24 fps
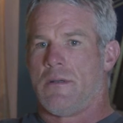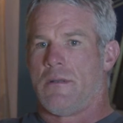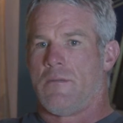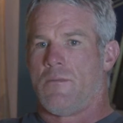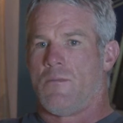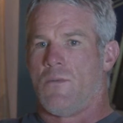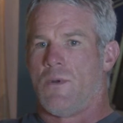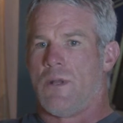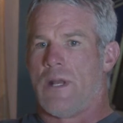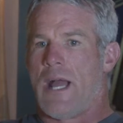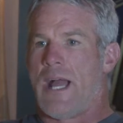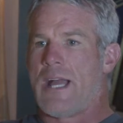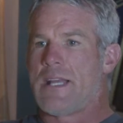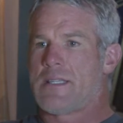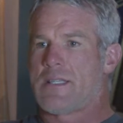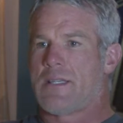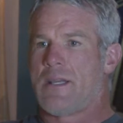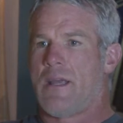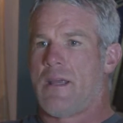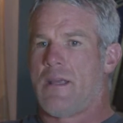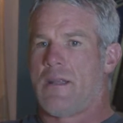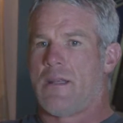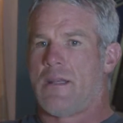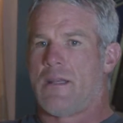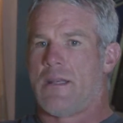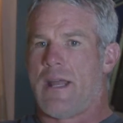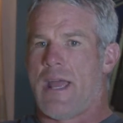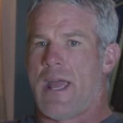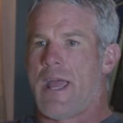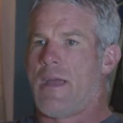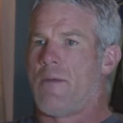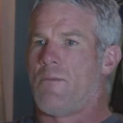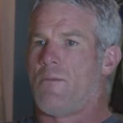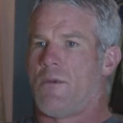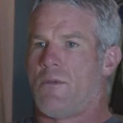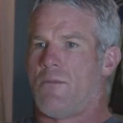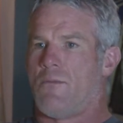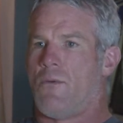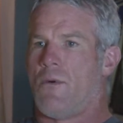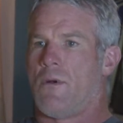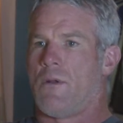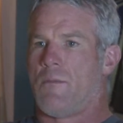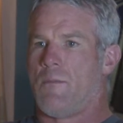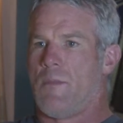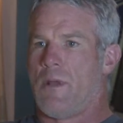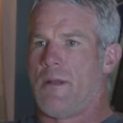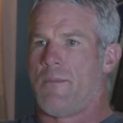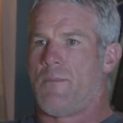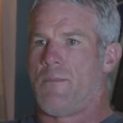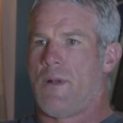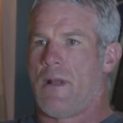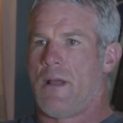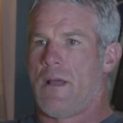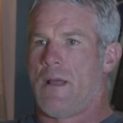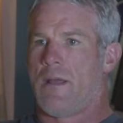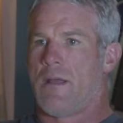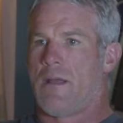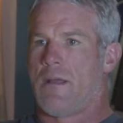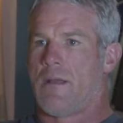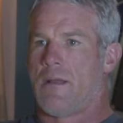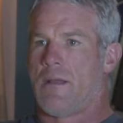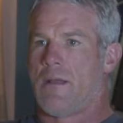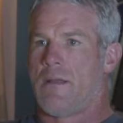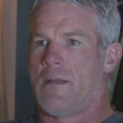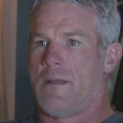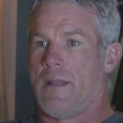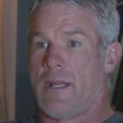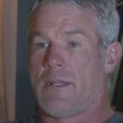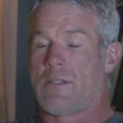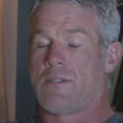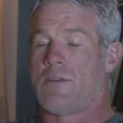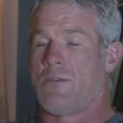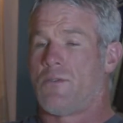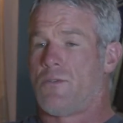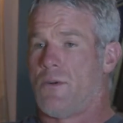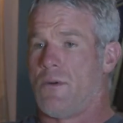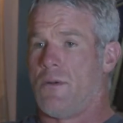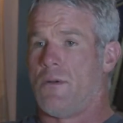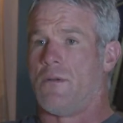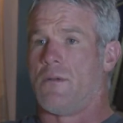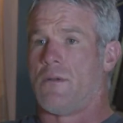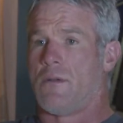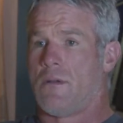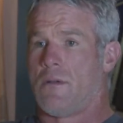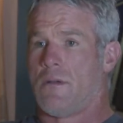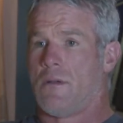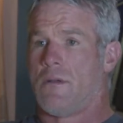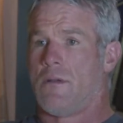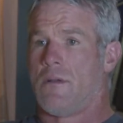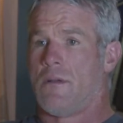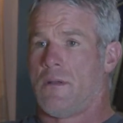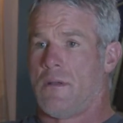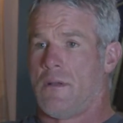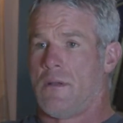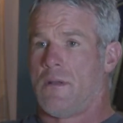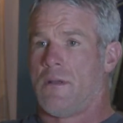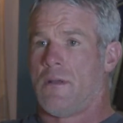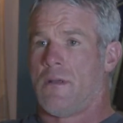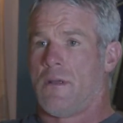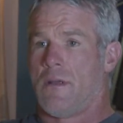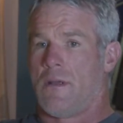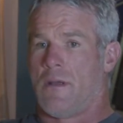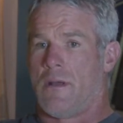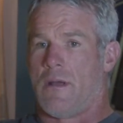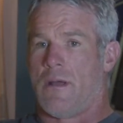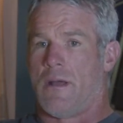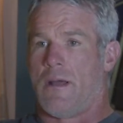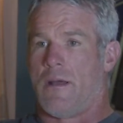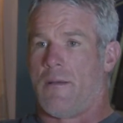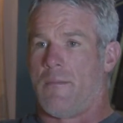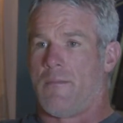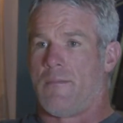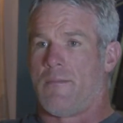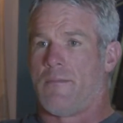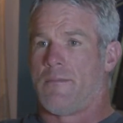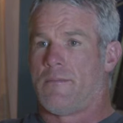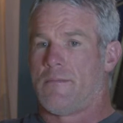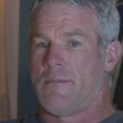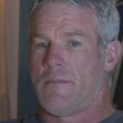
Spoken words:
when I say that Dad would have wanted me to play, that's the truth. And